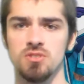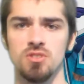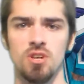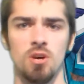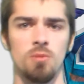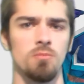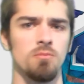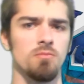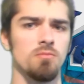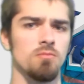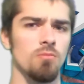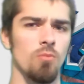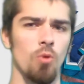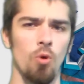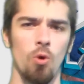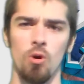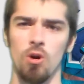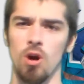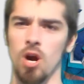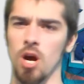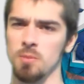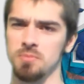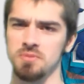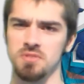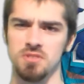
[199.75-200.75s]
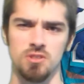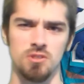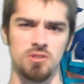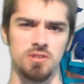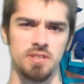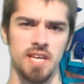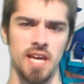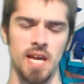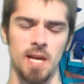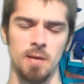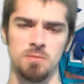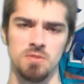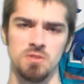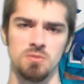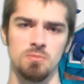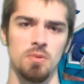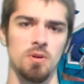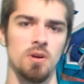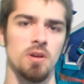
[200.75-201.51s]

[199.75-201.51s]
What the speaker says: some more obscure games,